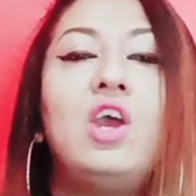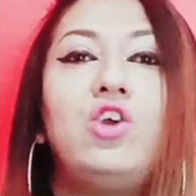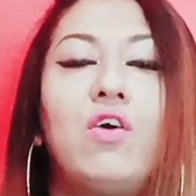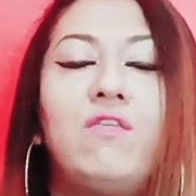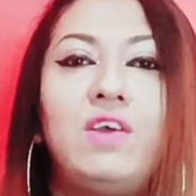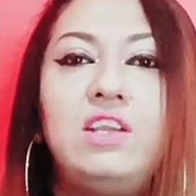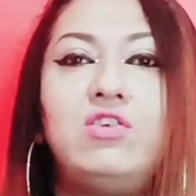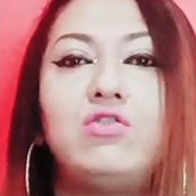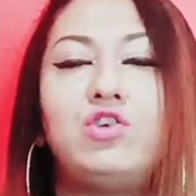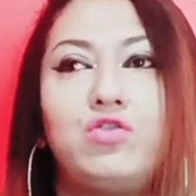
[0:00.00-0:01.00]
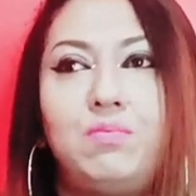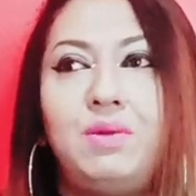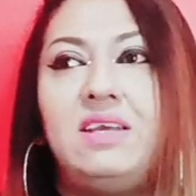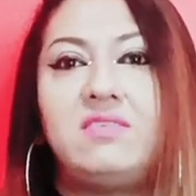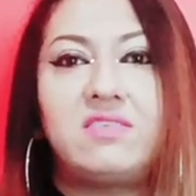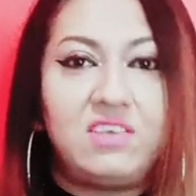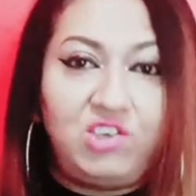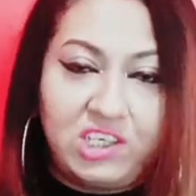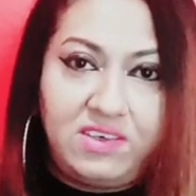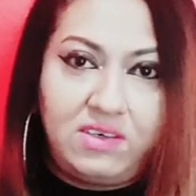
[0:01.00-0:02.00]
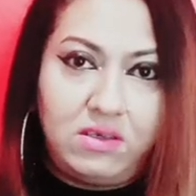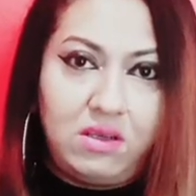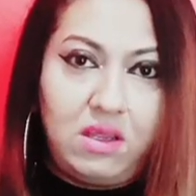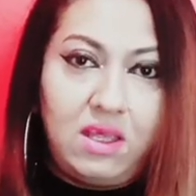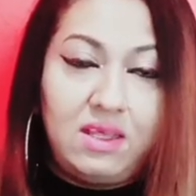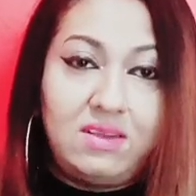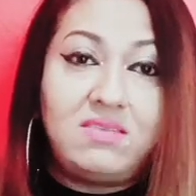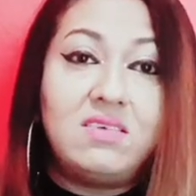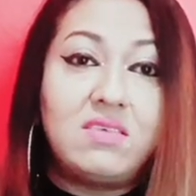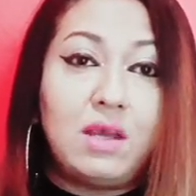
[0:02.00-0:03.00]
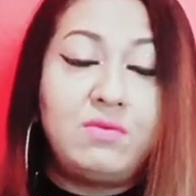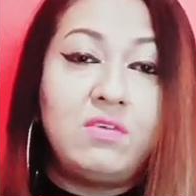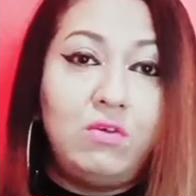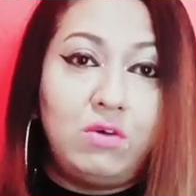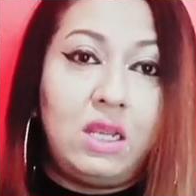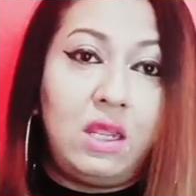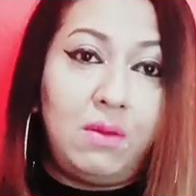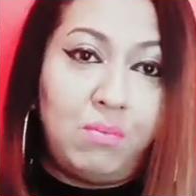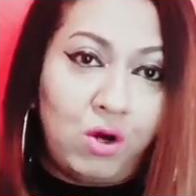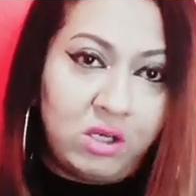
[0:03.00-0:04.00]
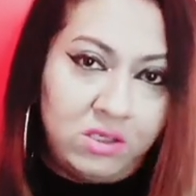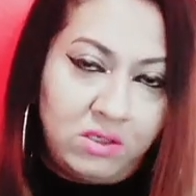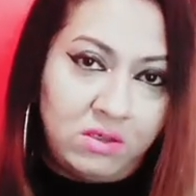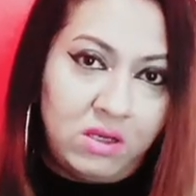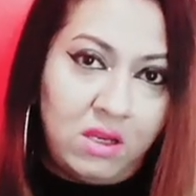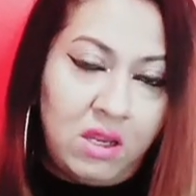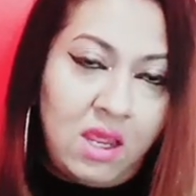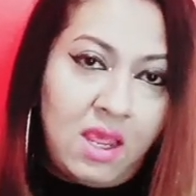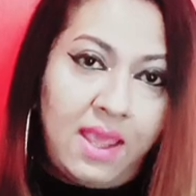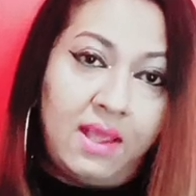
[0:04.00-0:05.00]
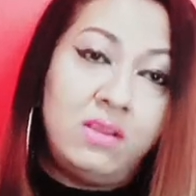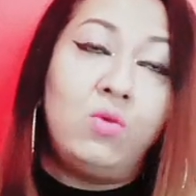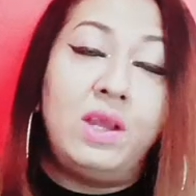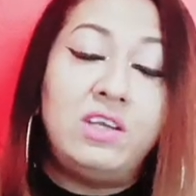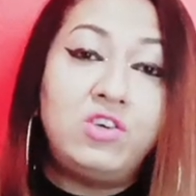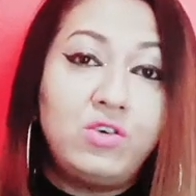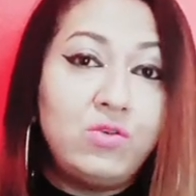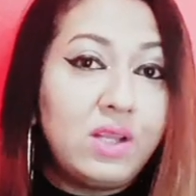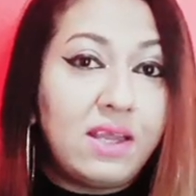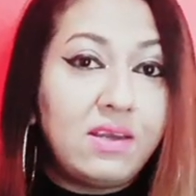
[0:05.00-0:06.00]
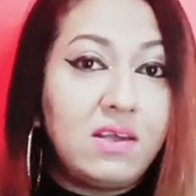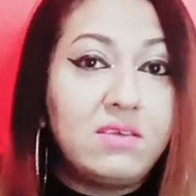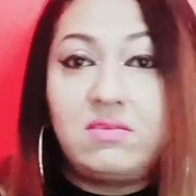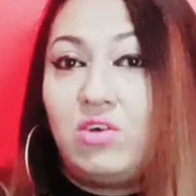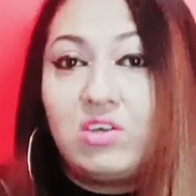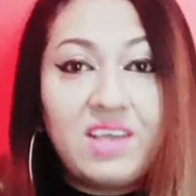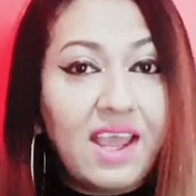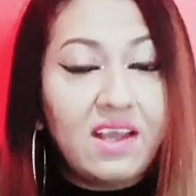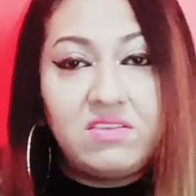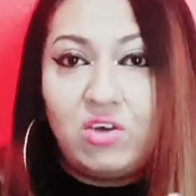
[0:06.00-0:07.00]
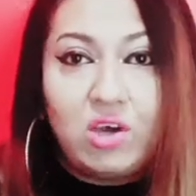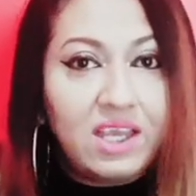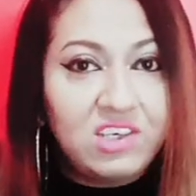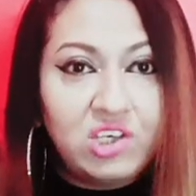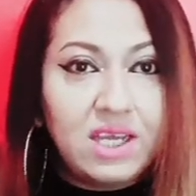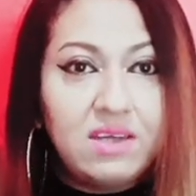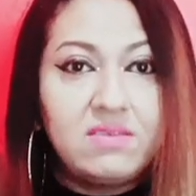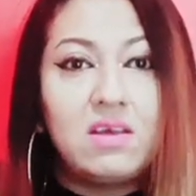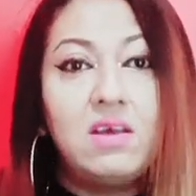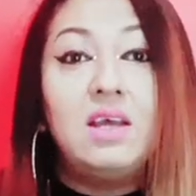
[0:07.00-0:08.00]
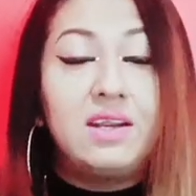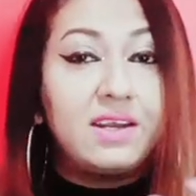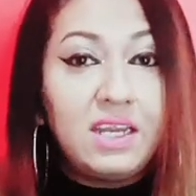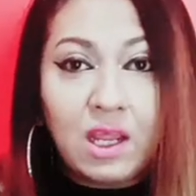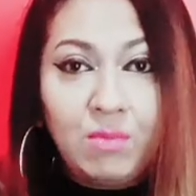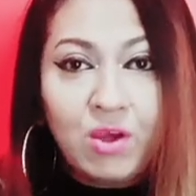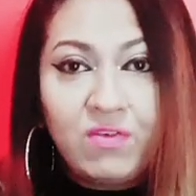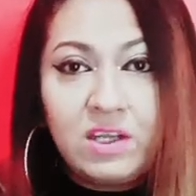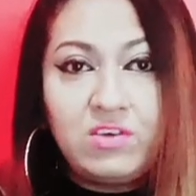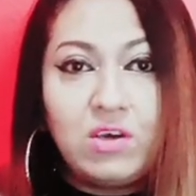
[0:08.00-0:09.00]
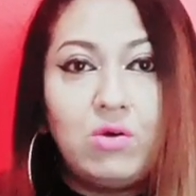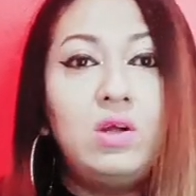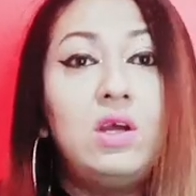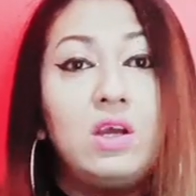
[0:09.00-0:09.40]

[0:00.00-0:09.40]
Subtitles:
your videos to be suggested. This is absolutely important. And the ways to do that is your tags, your hashtags, rename your video,